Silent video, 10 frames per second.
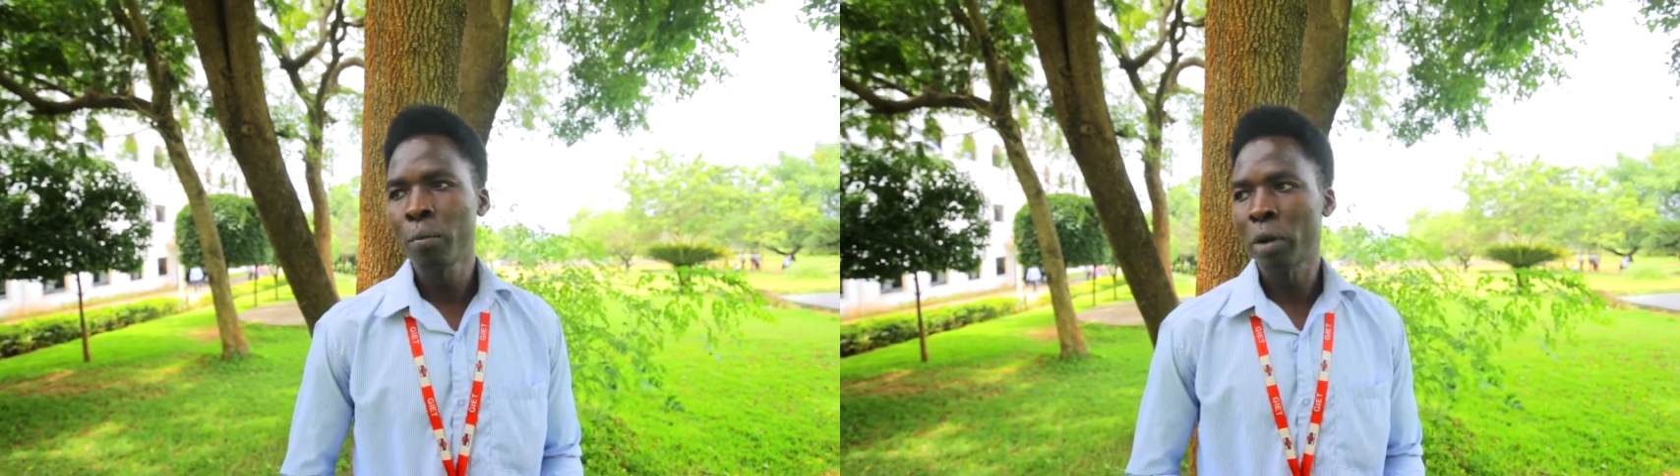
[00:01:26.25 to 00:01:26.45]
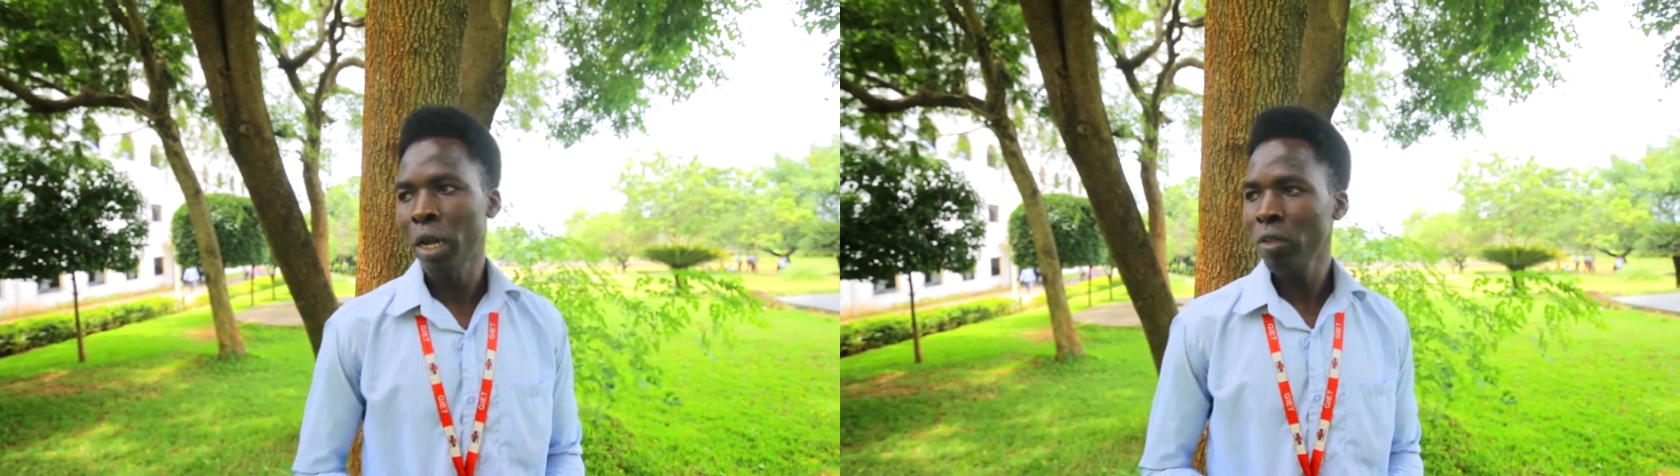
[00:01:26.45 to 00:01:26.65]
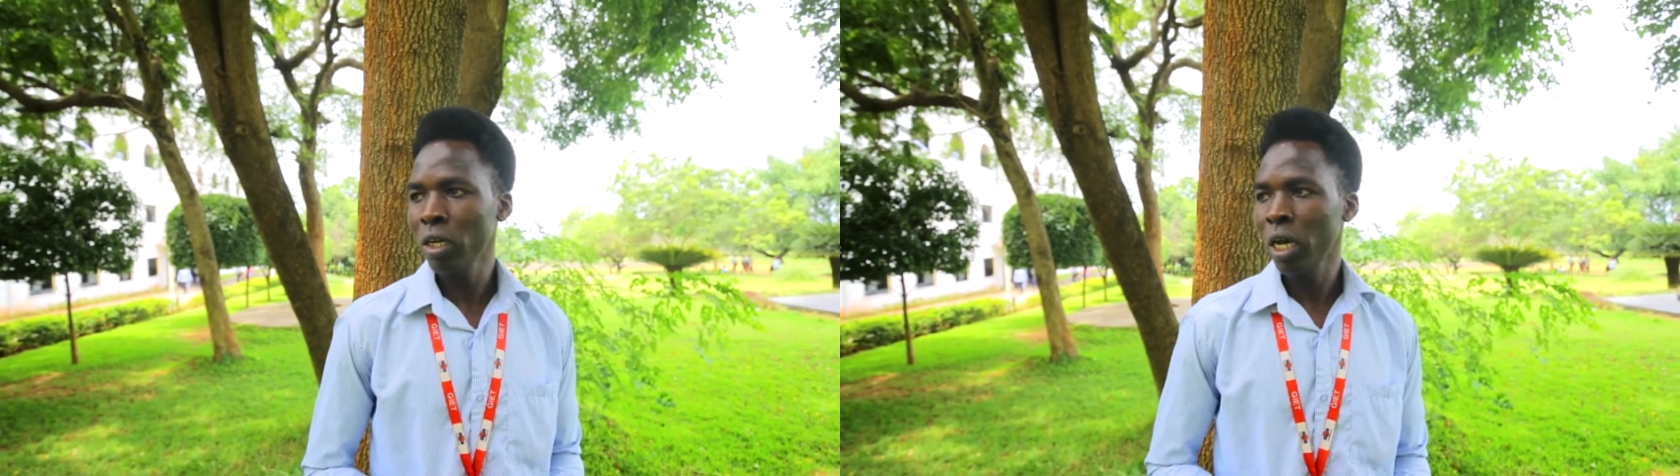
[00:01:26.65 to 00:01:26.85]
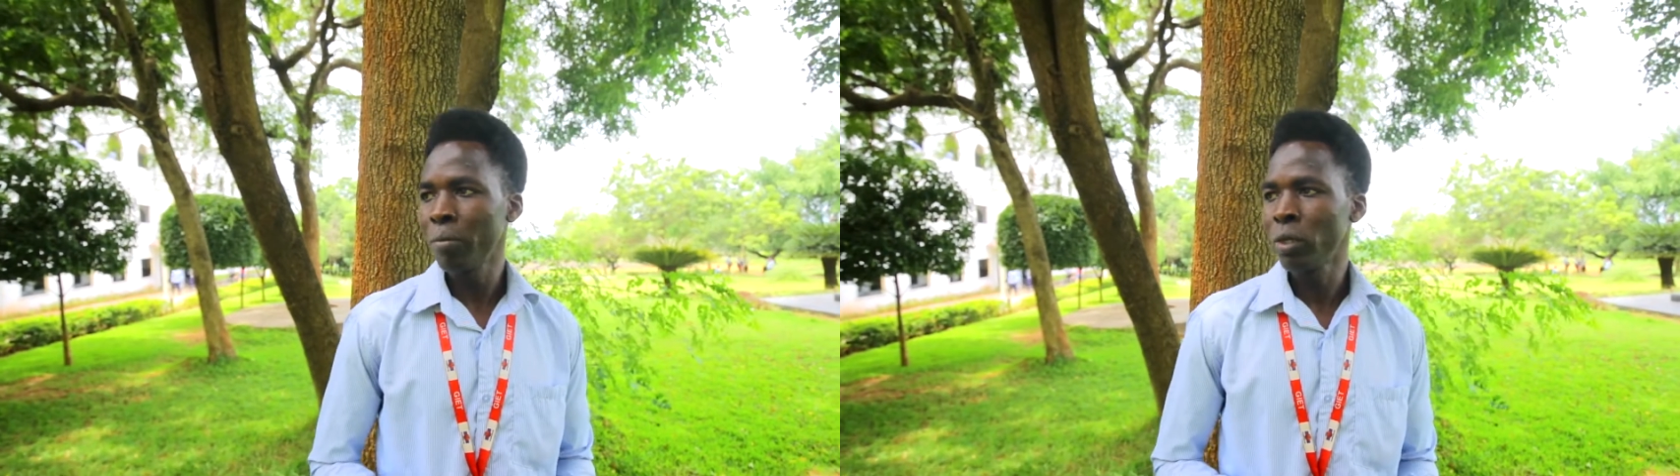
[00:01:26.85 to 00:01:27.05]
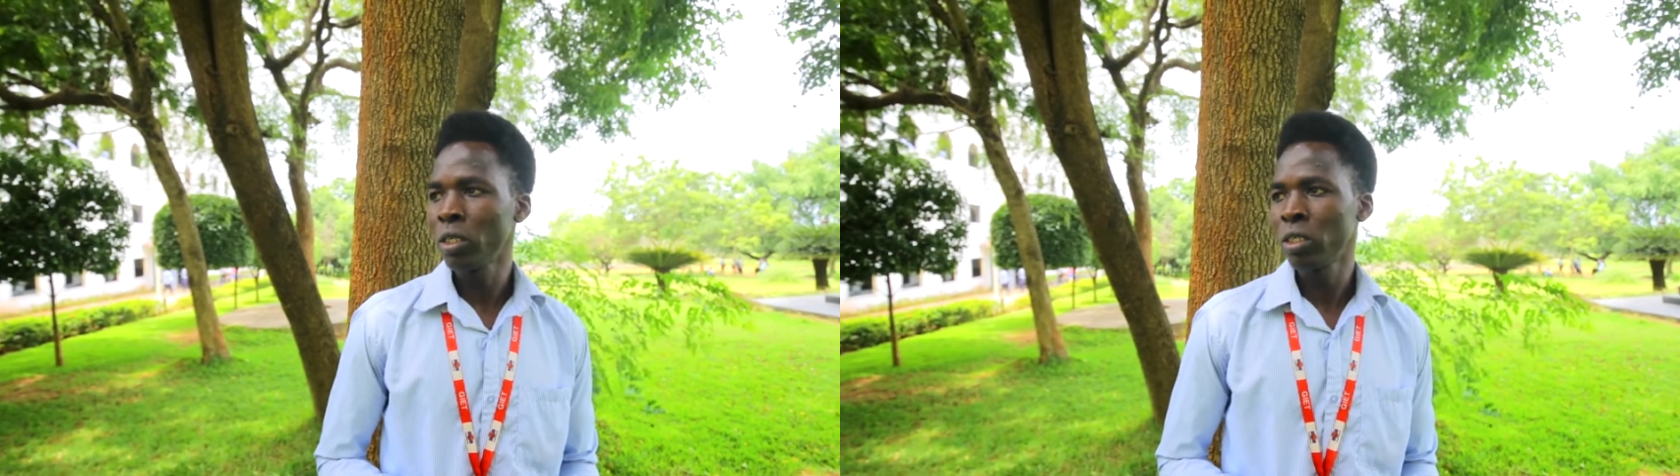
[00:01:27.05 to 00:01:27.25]
But after
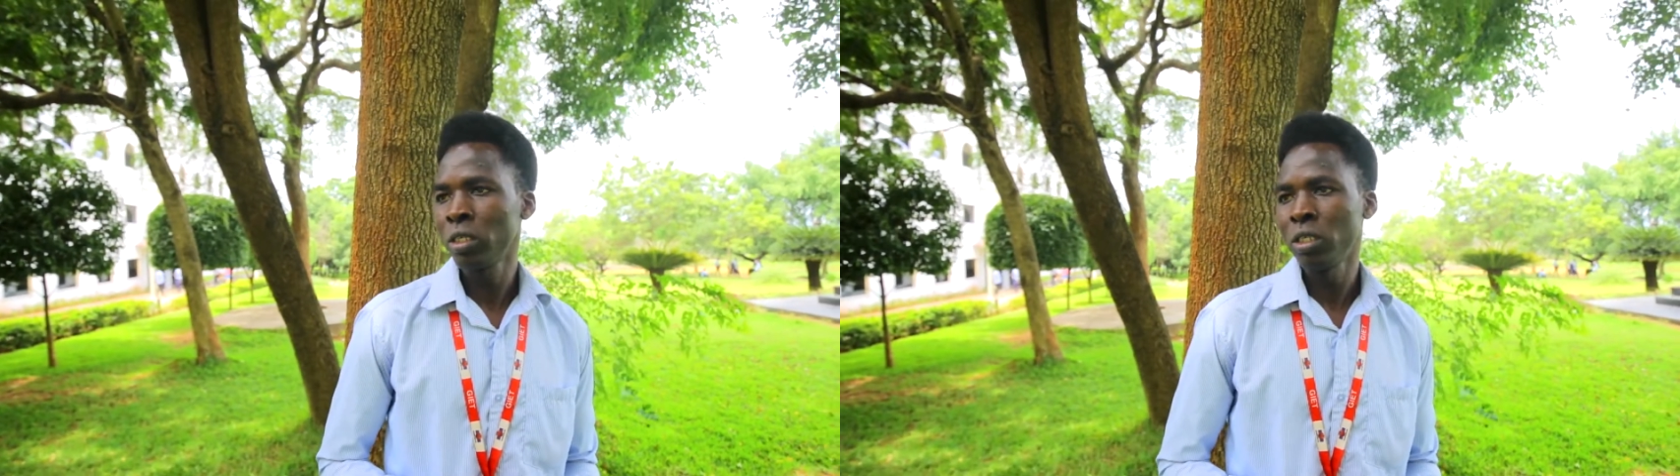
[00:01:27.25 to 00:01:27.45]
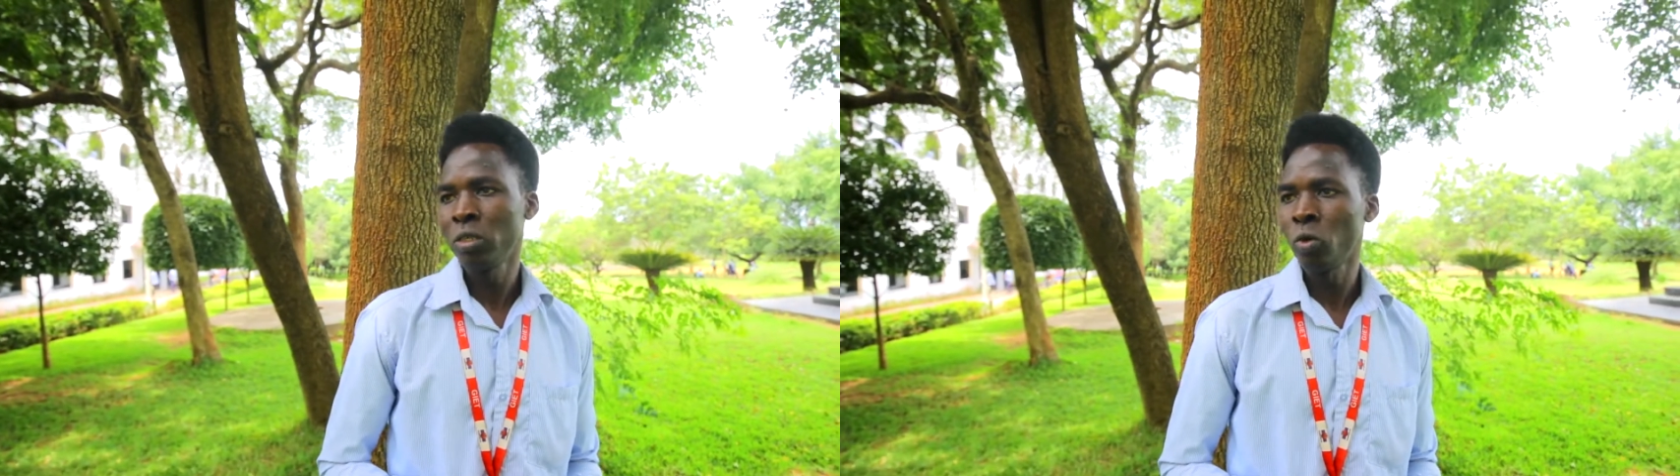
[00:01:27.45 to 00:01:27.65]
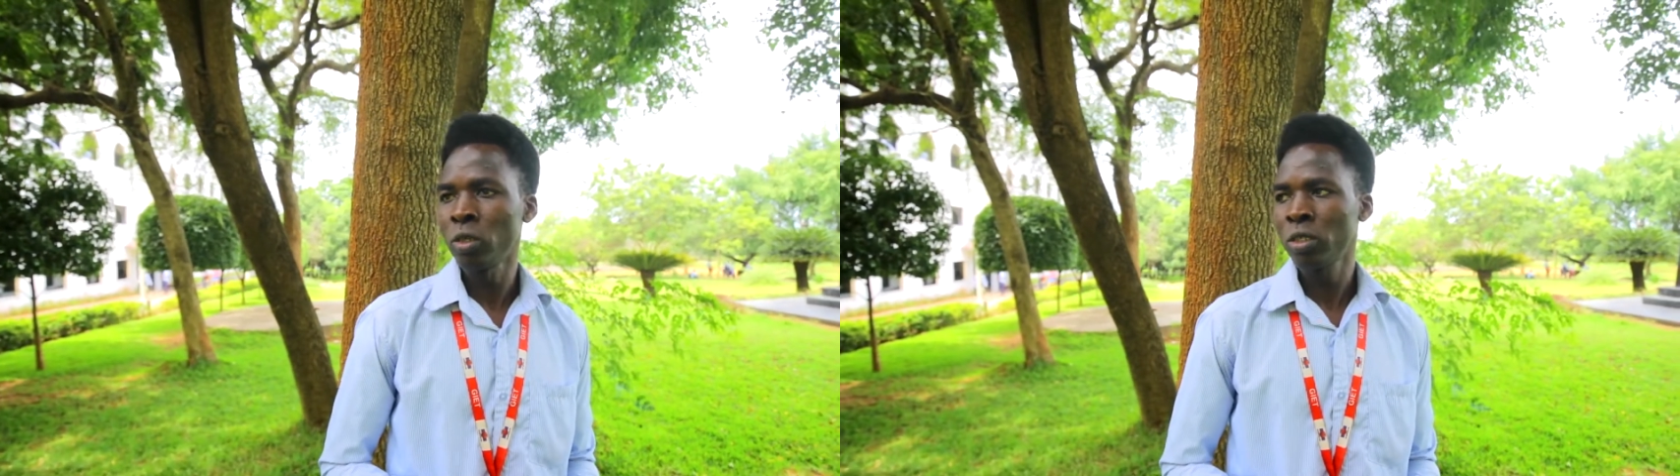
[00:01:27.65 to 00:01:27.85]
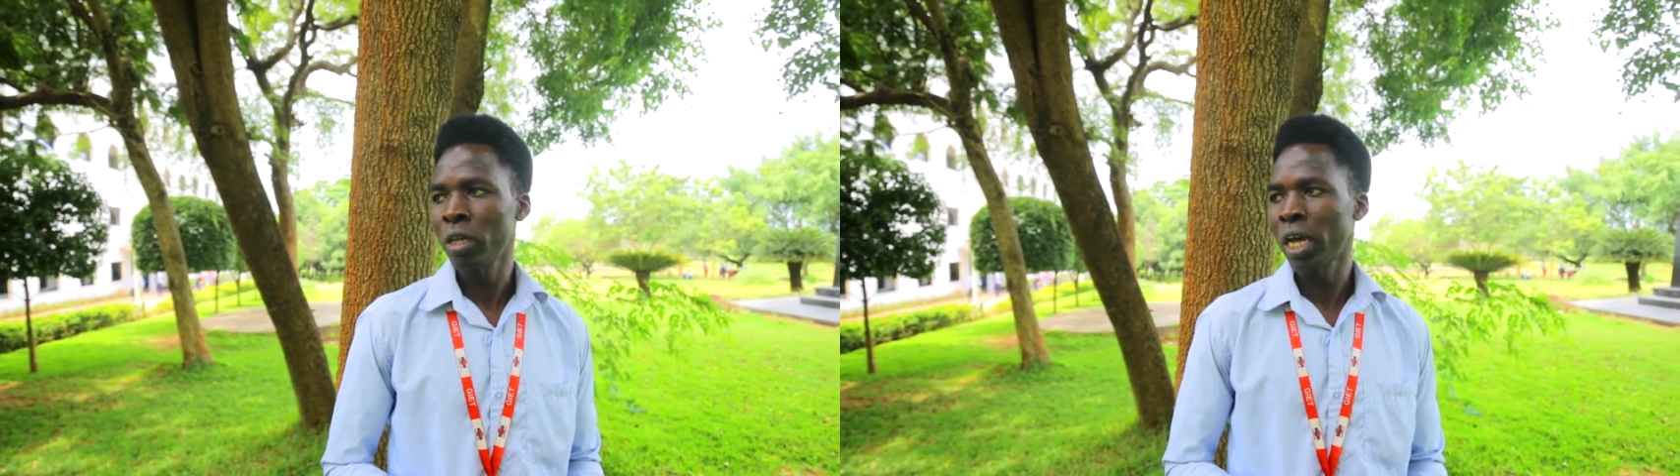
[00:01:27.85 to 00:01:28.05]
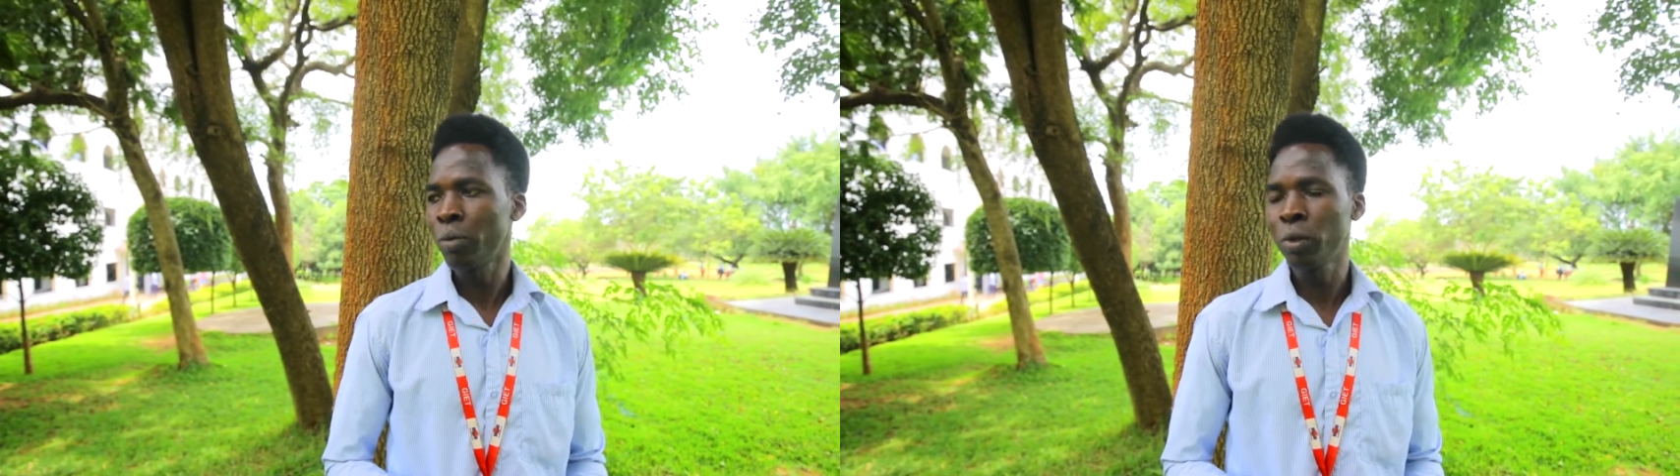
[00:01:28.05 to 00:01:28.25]
coming,
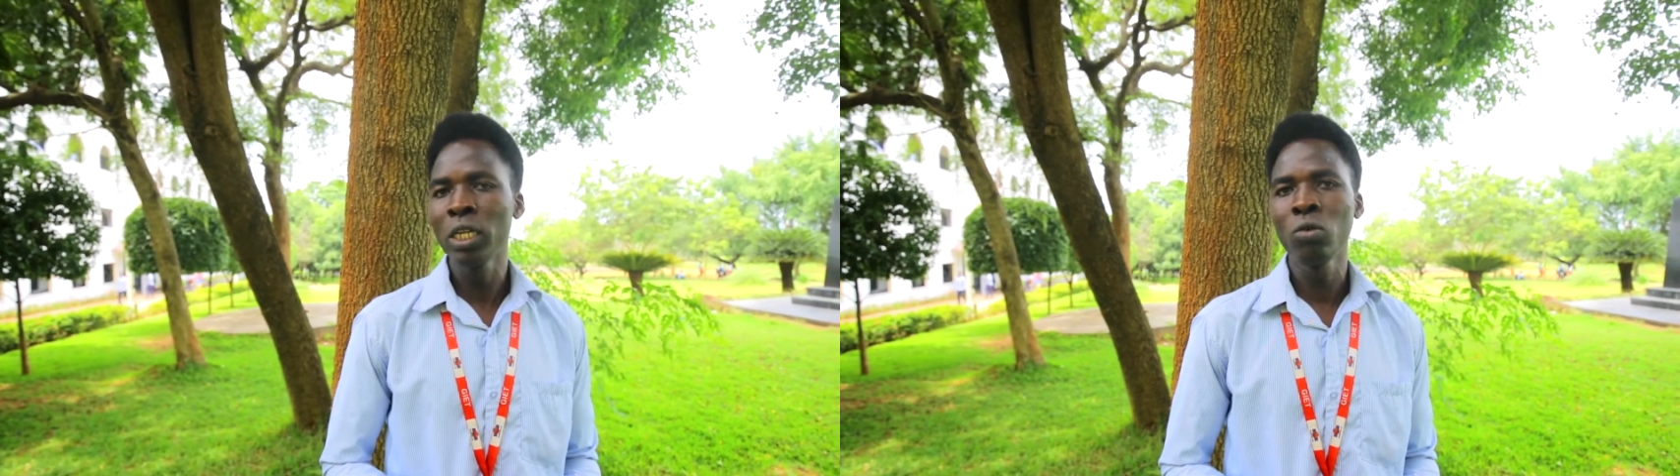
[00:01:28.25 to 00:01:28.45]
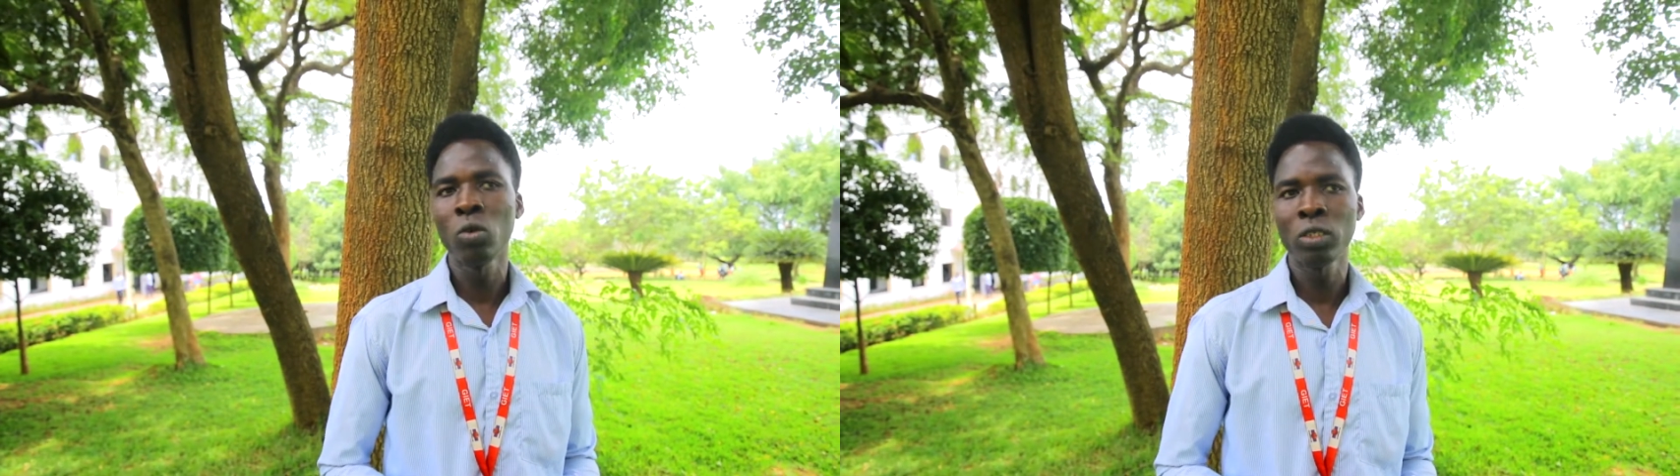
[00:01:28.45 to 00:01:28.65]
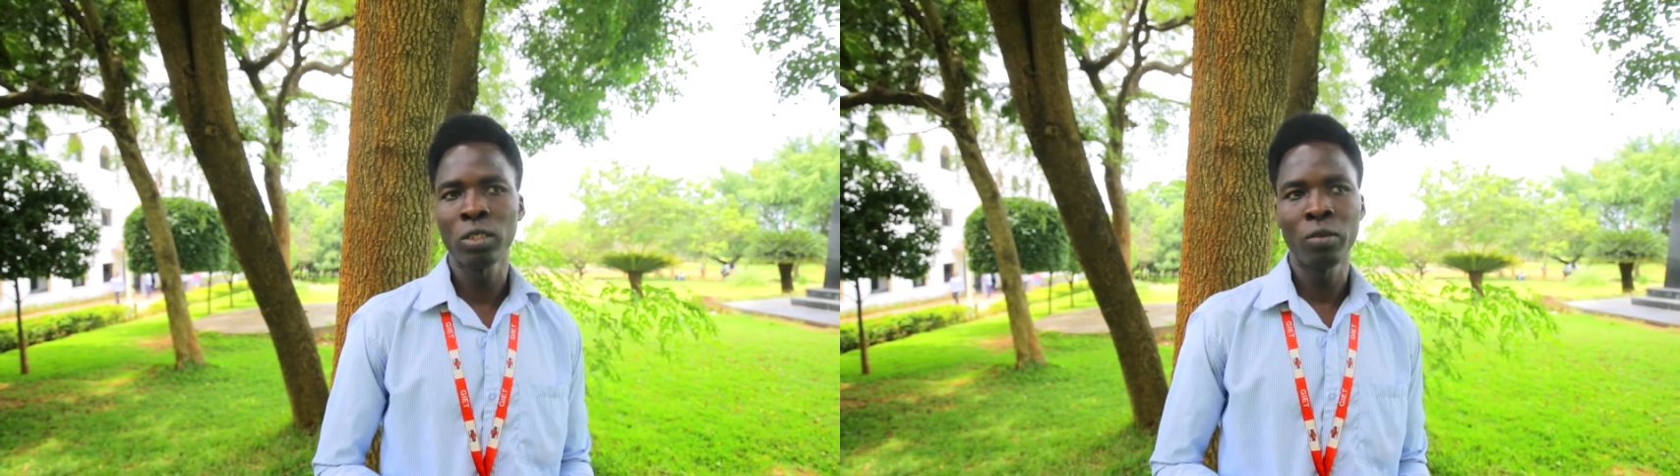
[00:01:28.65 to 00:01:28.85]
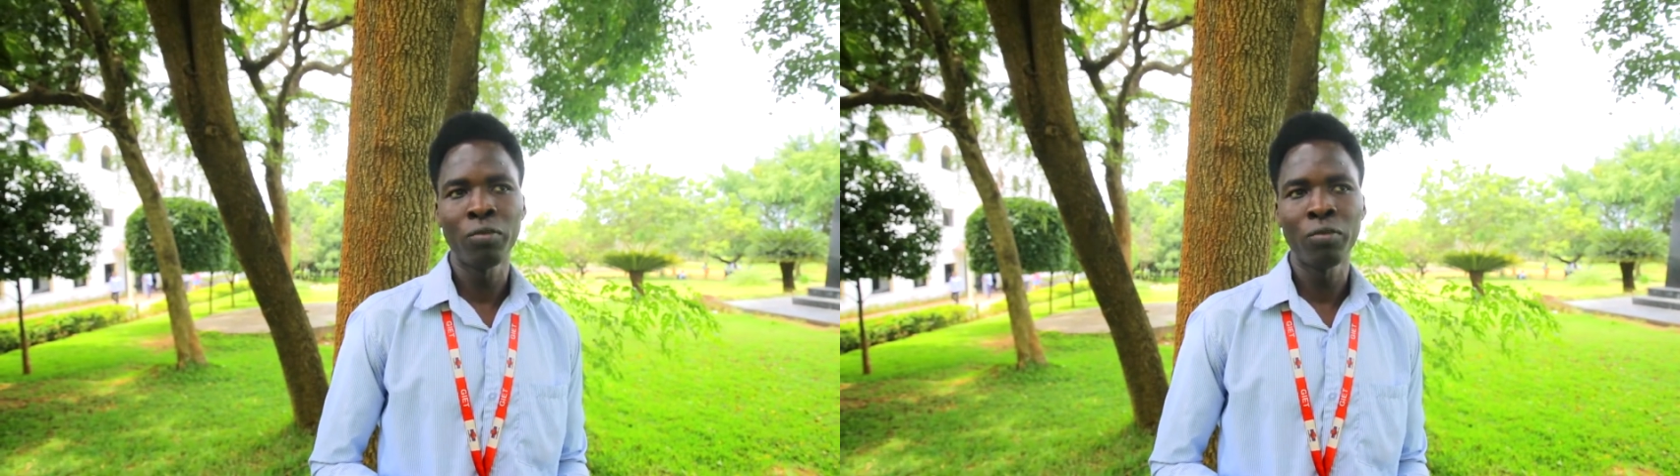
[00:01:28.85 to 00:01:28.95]
at the beginning it was